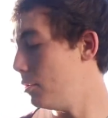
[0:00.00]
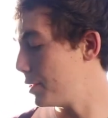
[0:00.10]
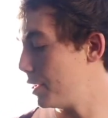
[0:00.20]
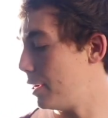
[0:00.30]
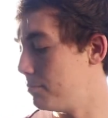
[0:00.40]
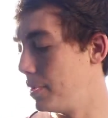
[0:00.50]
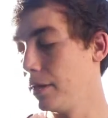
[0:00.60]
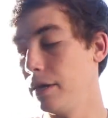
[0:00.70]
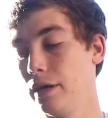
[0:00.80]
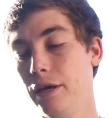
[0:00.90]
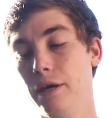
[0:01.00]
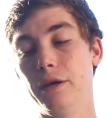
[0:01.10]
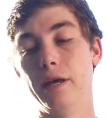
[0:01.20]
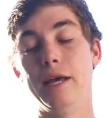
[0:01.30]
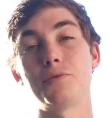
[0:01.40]
But
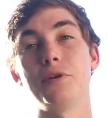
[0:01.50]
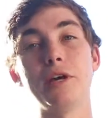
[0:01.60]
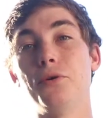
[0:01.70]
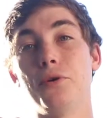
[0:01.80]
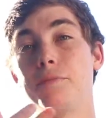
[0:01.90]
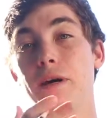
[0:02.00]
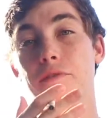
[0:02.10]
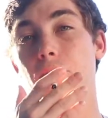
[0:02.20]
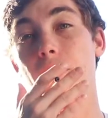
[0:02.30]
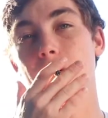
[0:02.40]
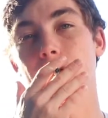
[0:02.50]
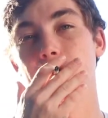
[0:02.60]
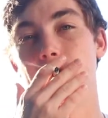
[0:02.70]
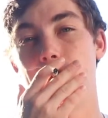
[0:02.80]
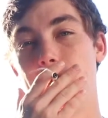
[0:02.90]
it's really cool to be able to work
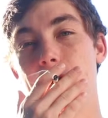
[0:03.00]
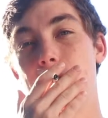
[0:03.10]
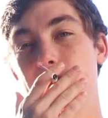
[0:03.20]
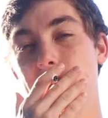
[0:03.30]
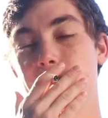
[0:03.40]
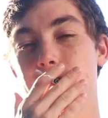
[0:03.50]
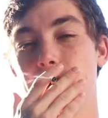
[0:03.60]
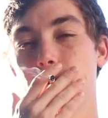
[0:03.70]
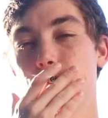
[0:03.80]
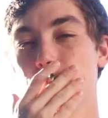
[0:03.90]
at a company that's like